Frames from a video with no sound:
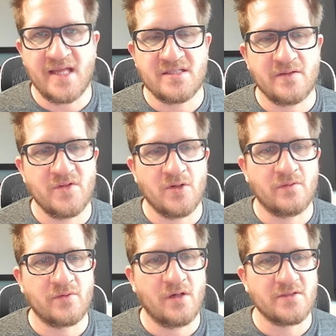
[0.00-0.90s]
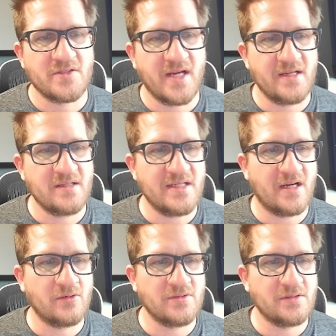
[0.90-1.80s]
of the overall trend.
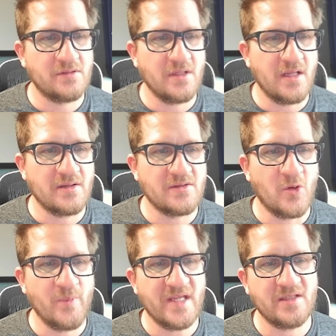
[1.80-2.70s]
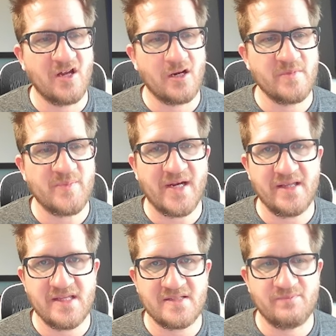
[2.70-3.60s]
Now, don't be alarmed by
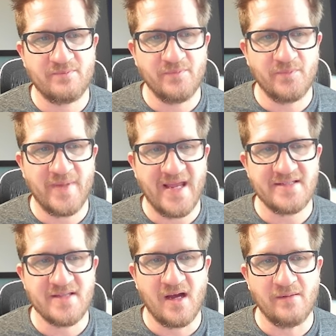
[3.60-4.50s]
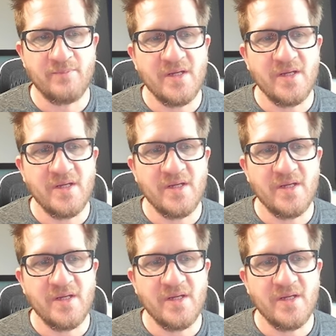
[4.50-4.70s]
this bass hump.